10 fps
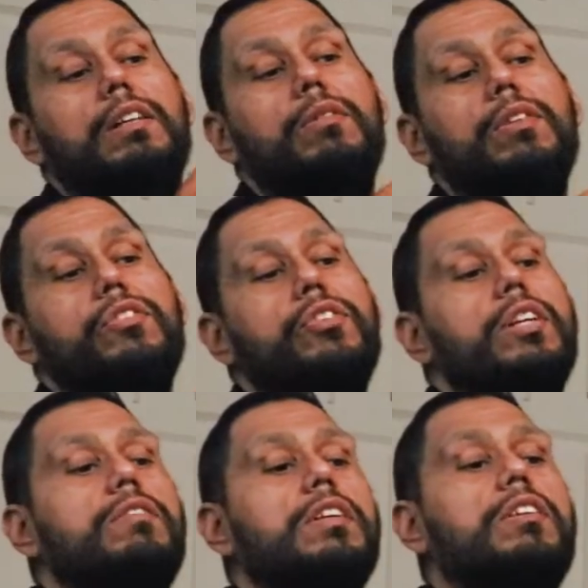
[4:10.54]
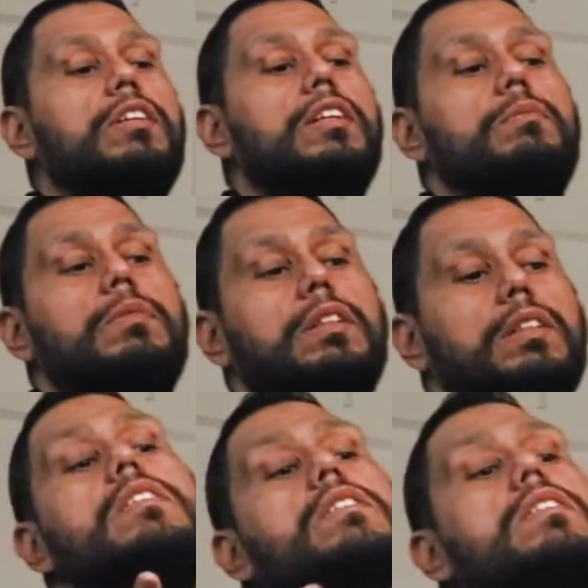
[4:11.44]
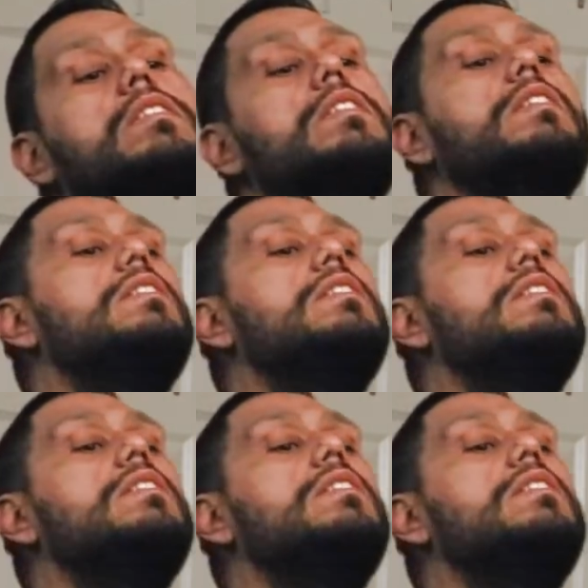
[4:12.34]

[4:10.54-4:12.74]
with the shaving cream. Just